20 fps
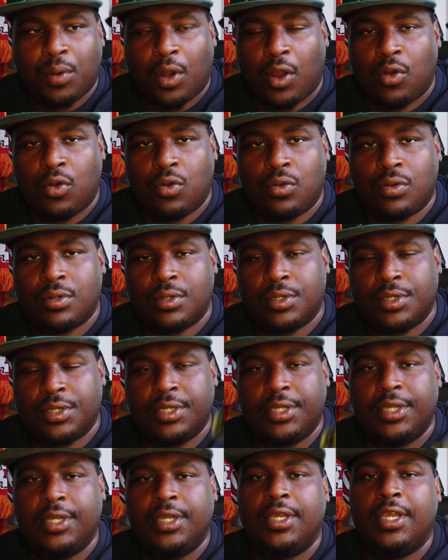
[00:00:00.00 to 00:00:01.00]
Pro
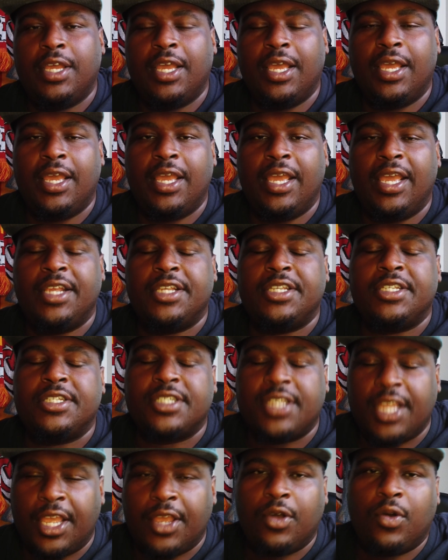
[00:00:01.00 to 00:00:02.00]
is
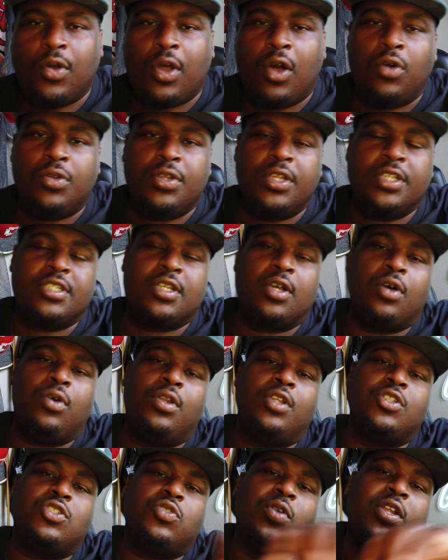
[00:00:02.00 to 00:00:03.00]
still holding its
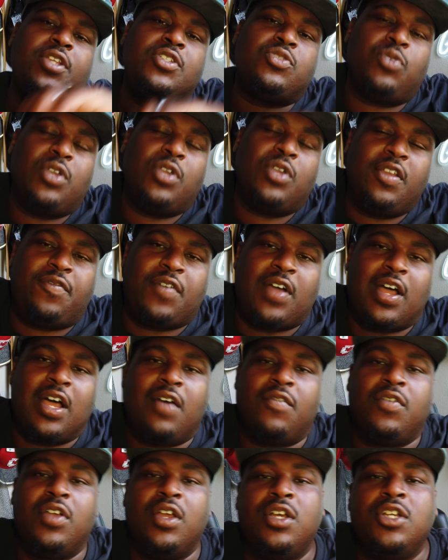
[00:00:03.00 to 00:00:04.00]
own in 2025.
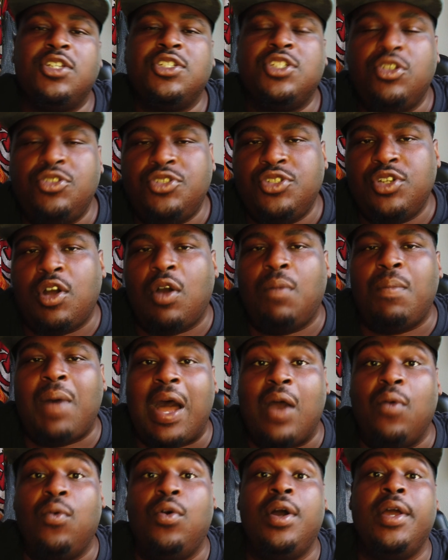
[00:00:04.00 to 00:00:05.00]
Should you go
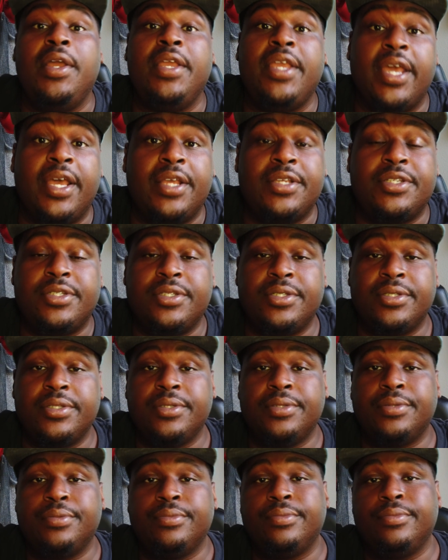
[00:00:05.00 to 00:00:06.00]
buy one? Yes.
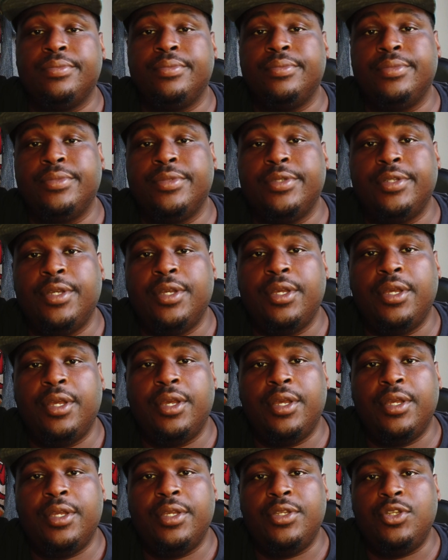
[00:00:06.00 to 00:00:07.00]

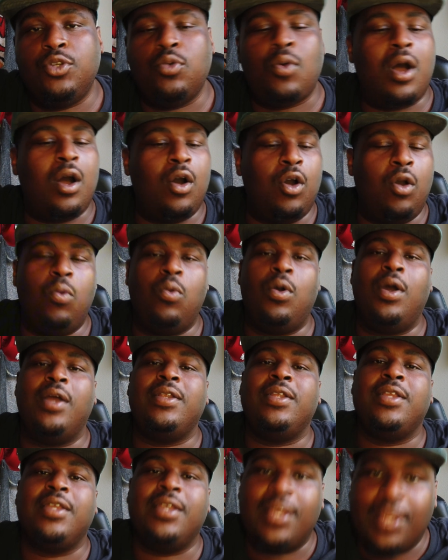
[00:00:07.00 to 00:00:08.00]
Do all
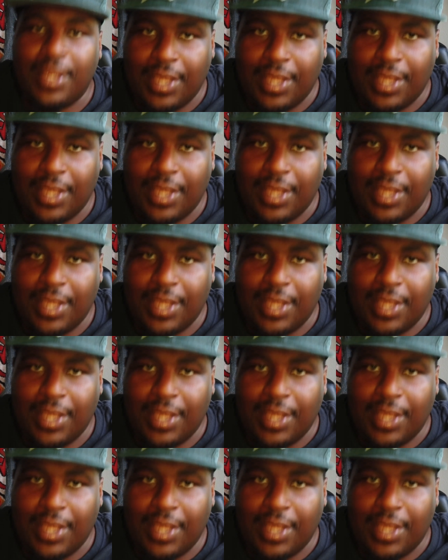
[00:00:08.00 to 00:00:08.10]
one